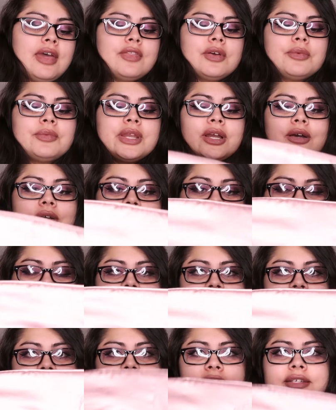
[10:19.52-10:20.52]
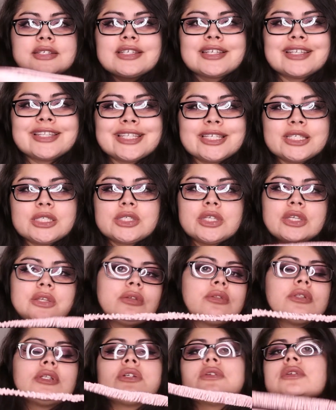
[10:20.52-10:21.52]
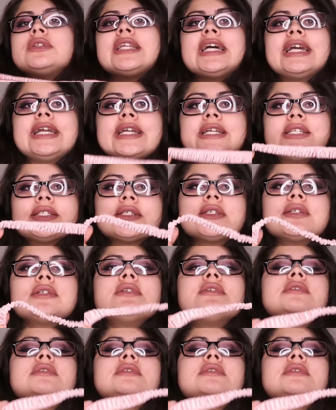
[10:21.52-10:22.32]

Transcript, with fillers: And then we also got this cute little night.